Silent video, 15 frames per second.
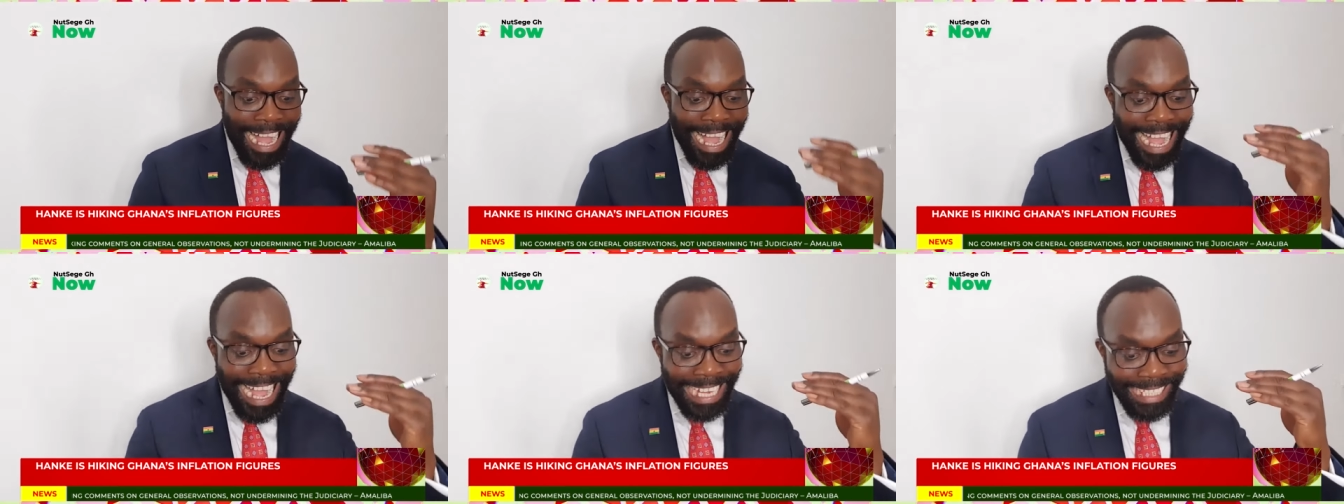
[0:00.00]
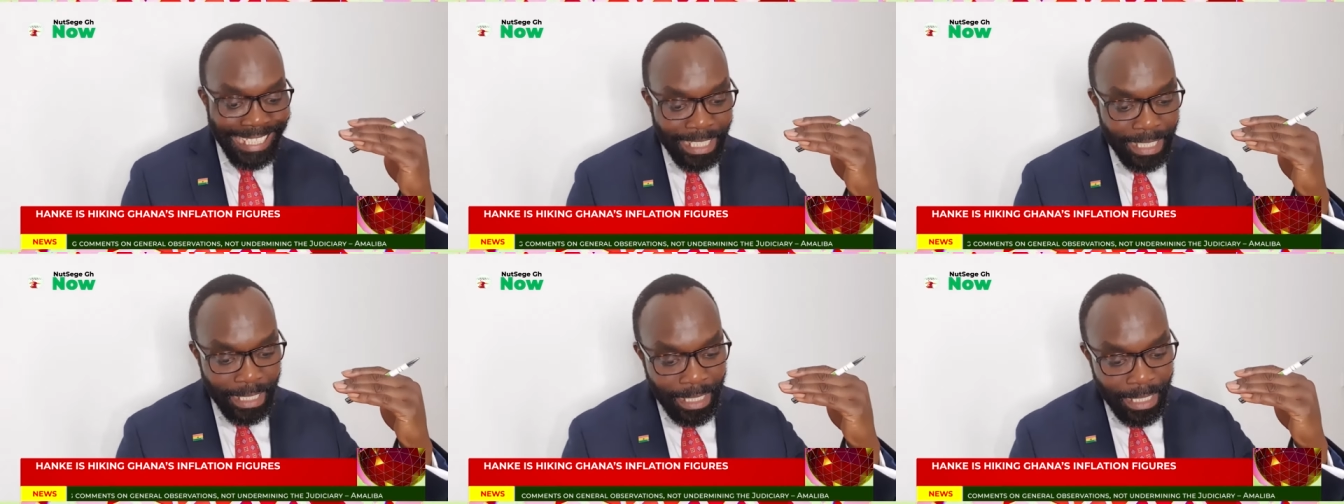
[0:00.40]

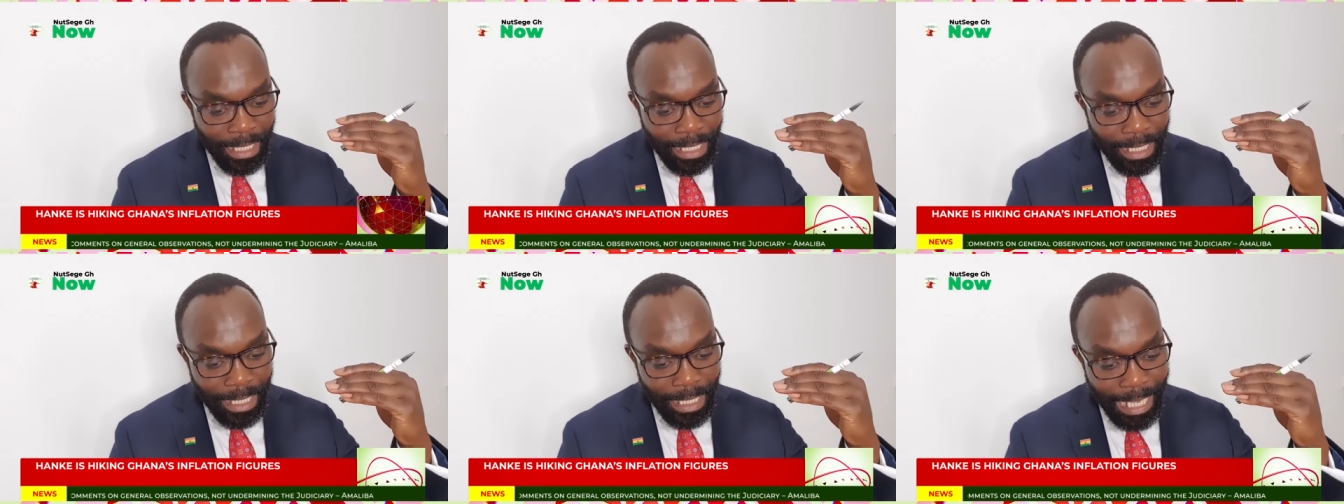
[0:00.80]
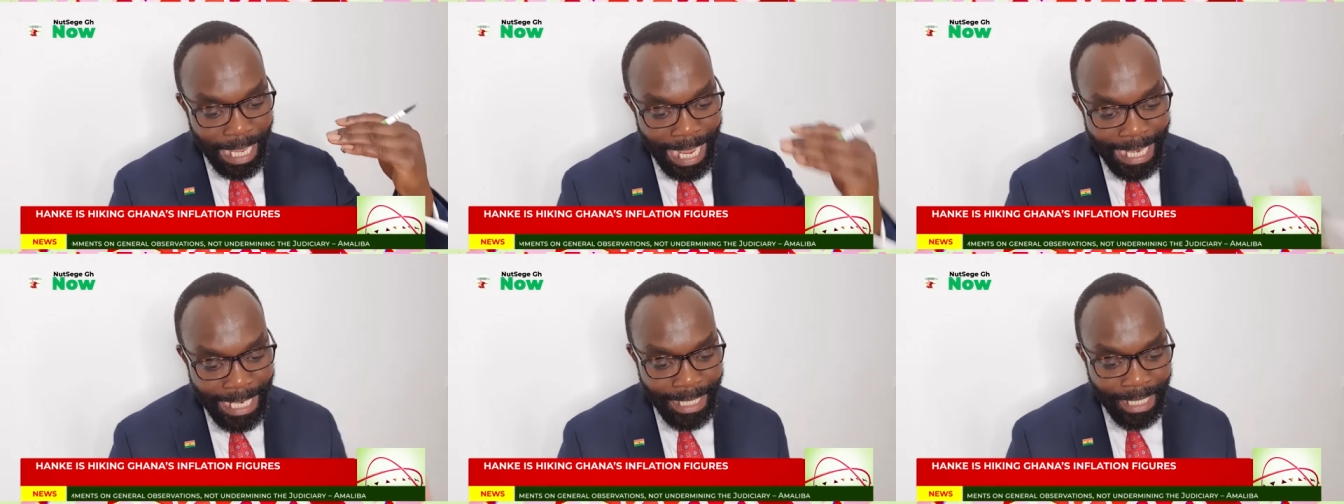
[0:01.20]
And
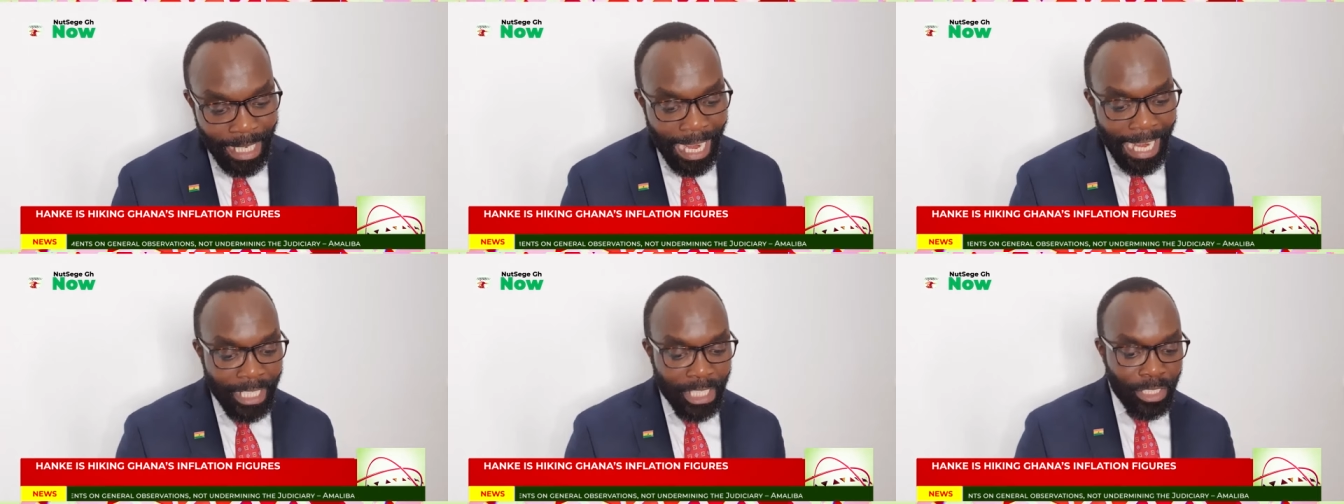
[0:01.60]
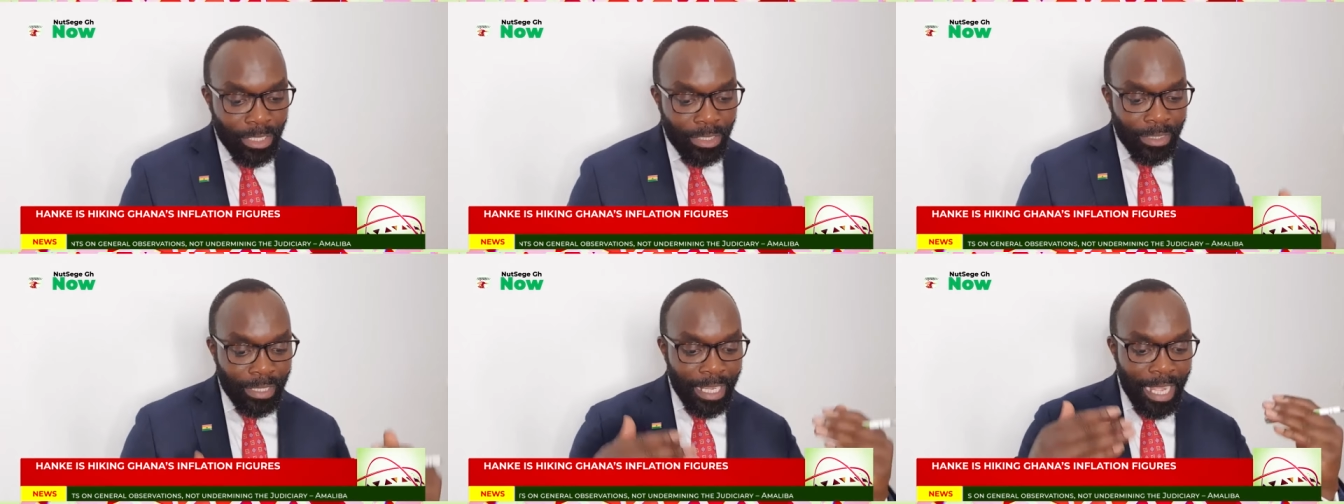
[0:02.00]
it is
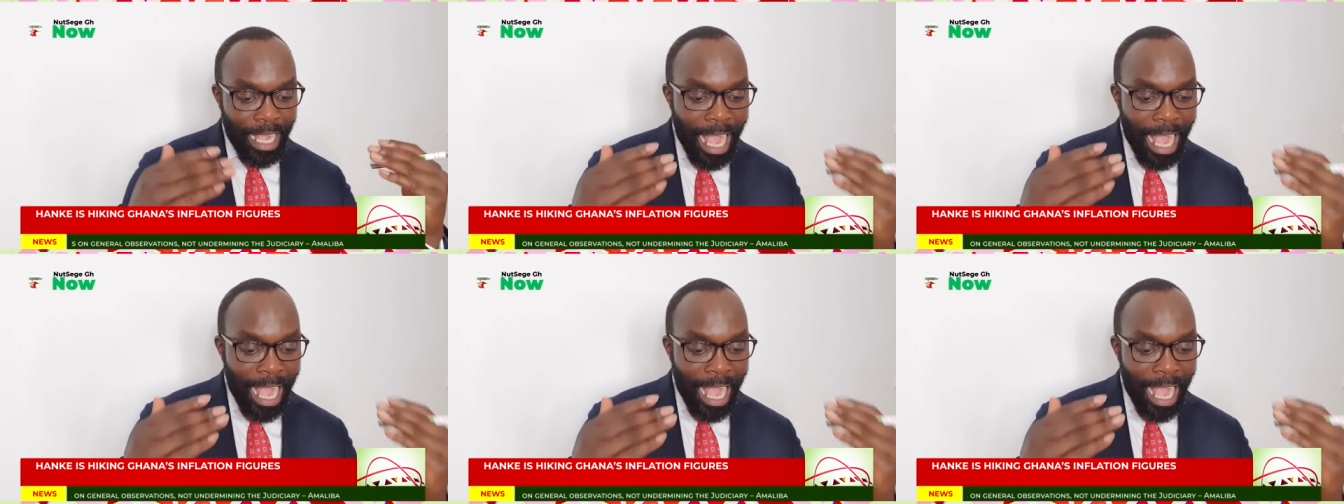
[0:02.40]
titled,